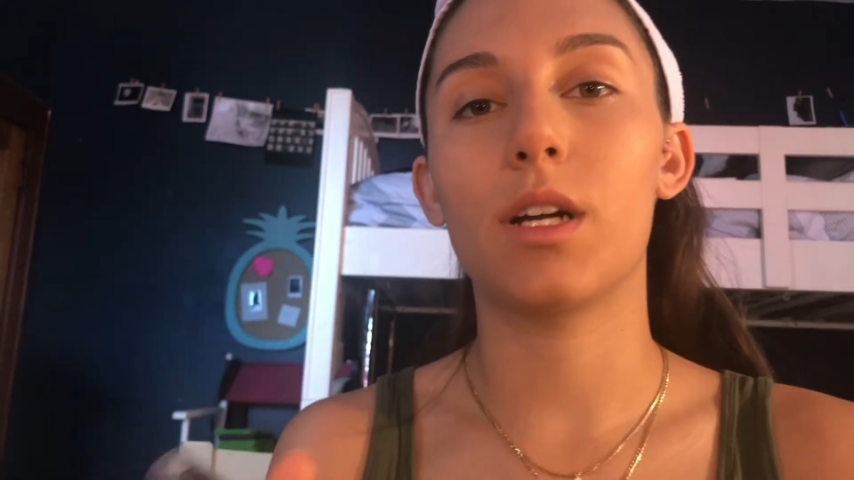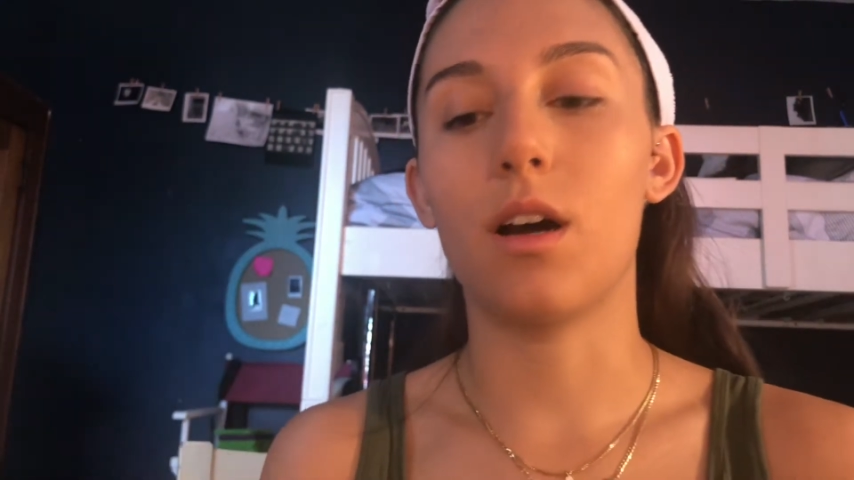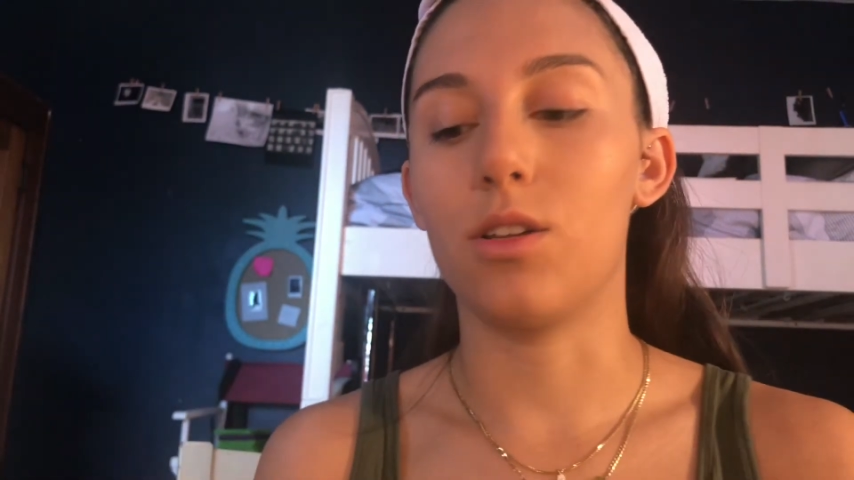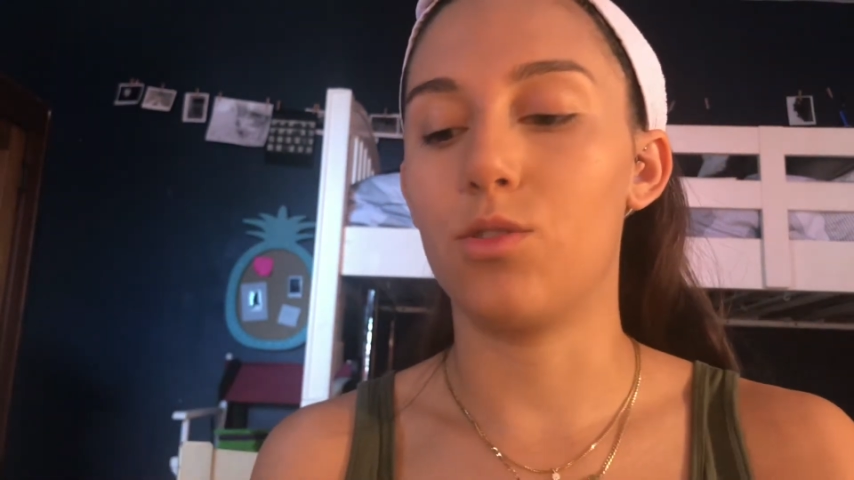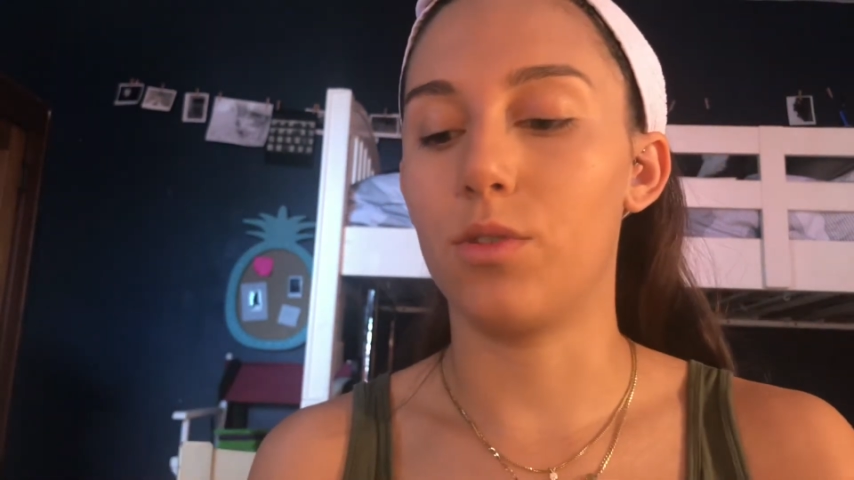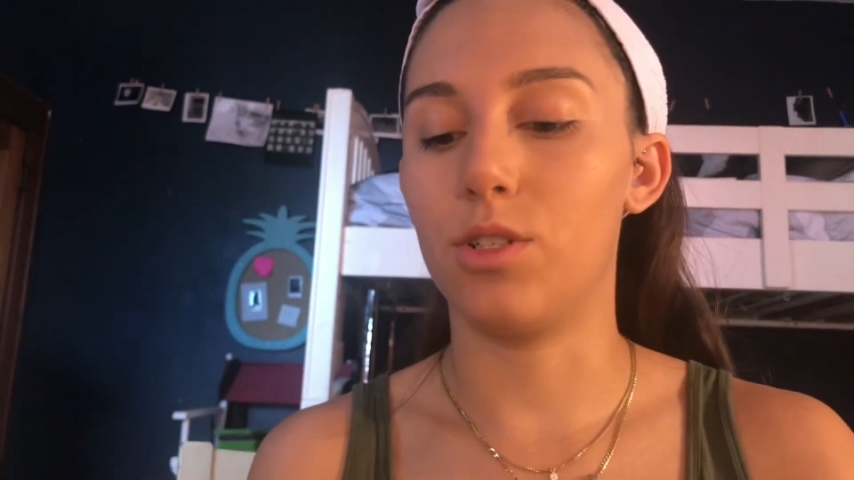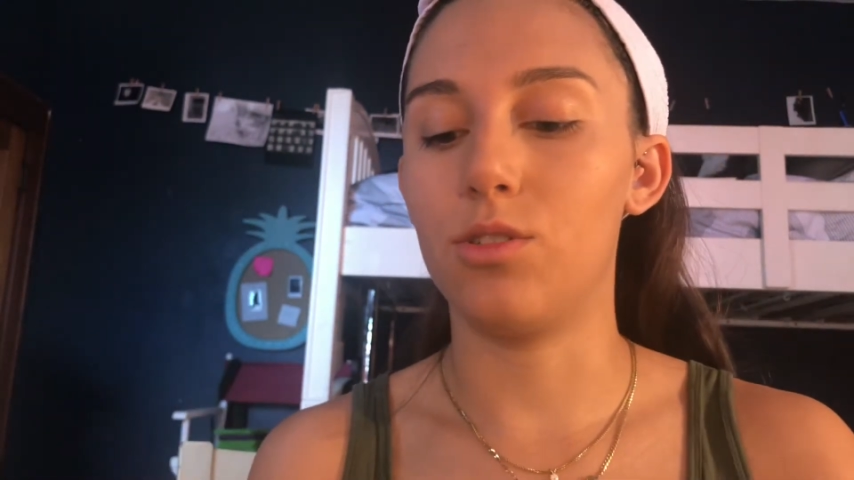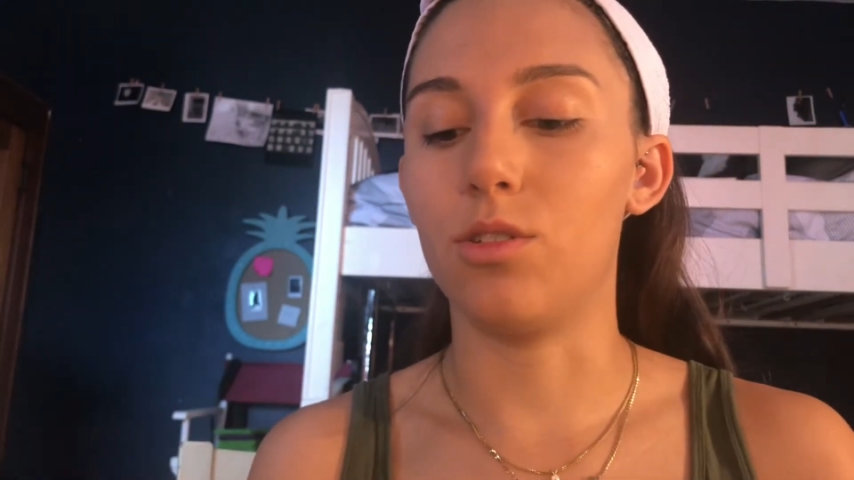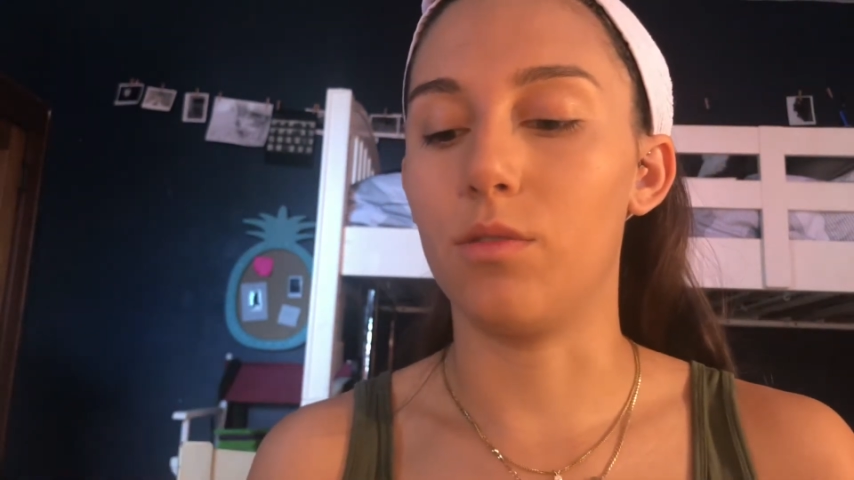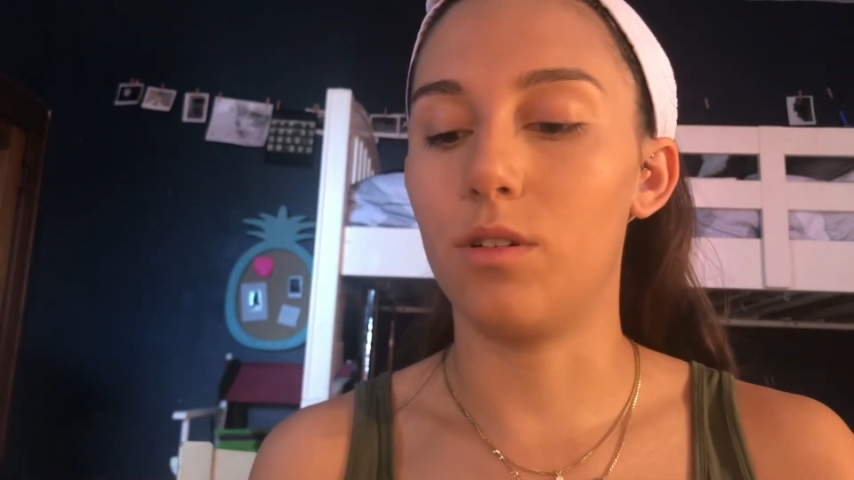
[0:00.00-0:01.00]
Contour
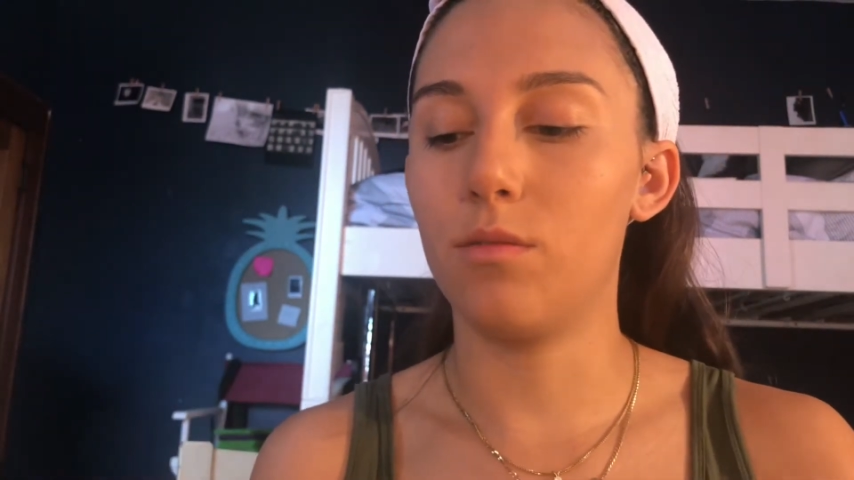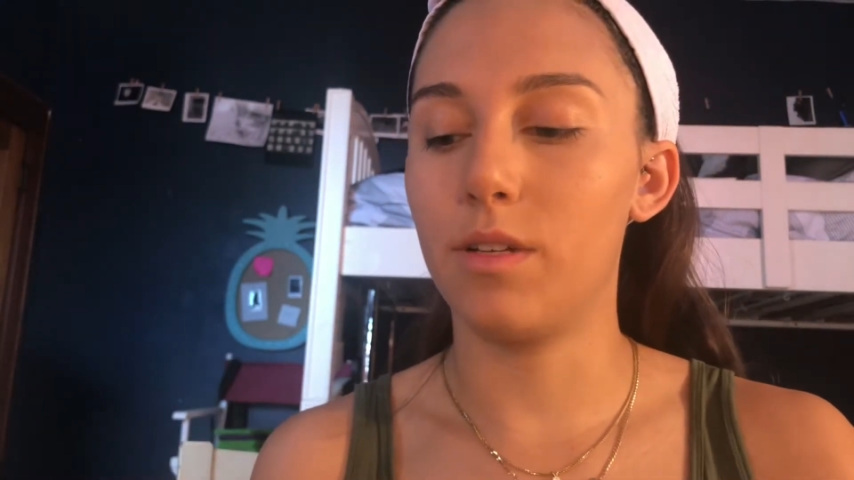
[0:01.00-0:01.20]
Duo,